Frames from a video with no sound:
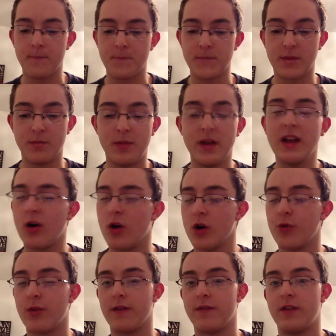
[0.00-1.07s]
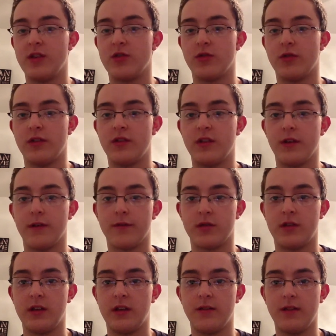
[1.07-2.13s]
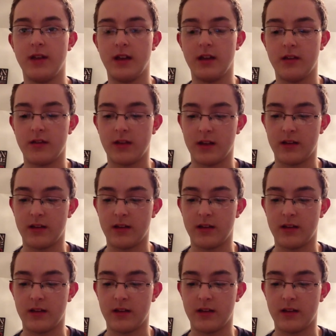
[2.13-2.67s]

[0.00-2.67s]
The big hardware feature this year for TVs